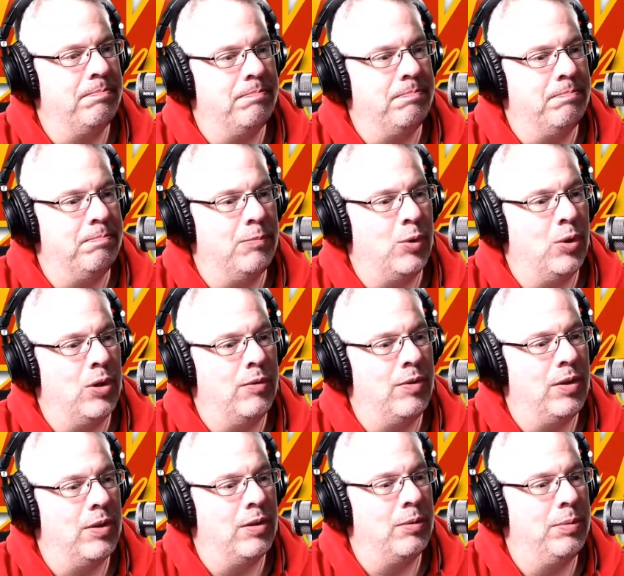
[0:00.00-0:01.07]
a
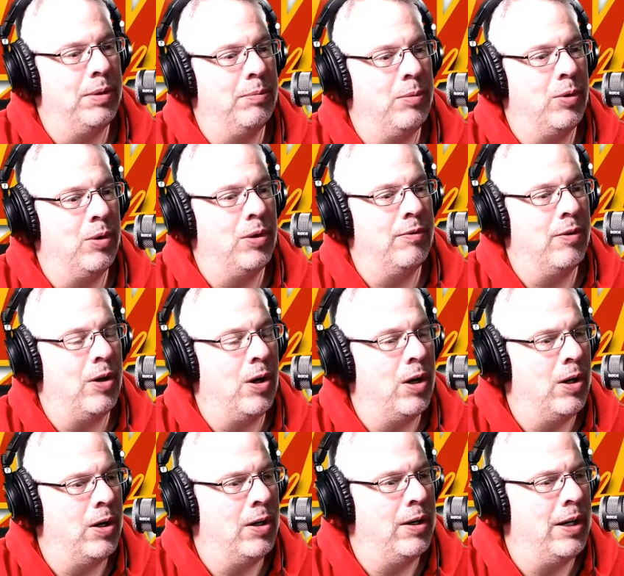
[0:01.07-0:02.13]
little bit more of a
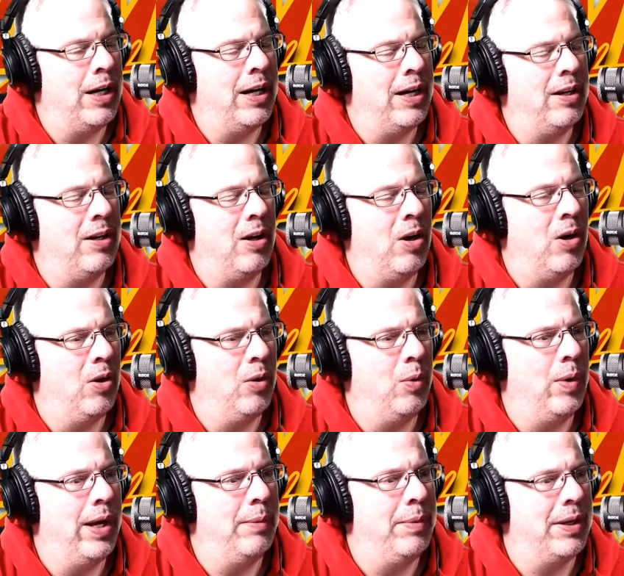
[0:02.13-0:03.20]
hard, not all the
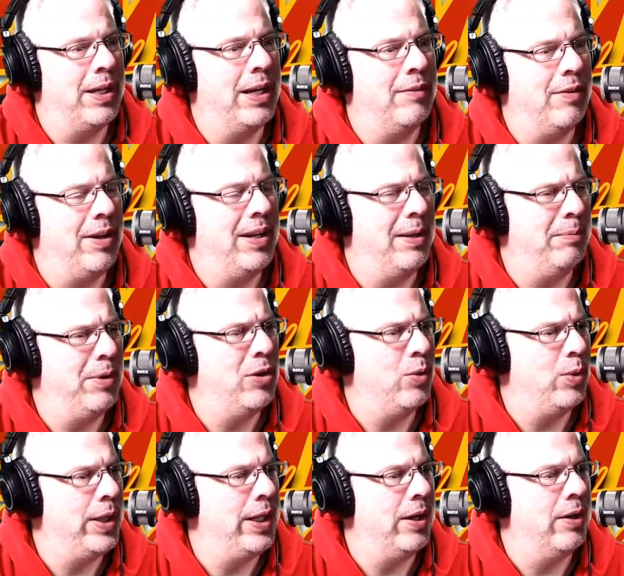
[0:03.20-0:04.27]
way, but kind of an
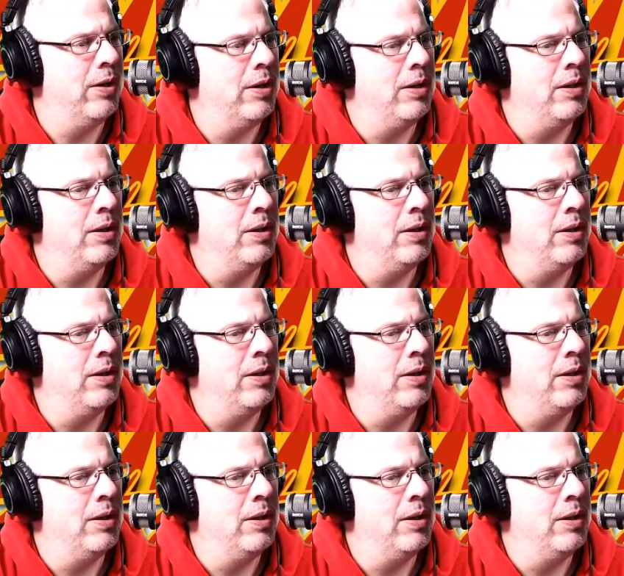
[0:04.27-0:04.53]
in-betweener.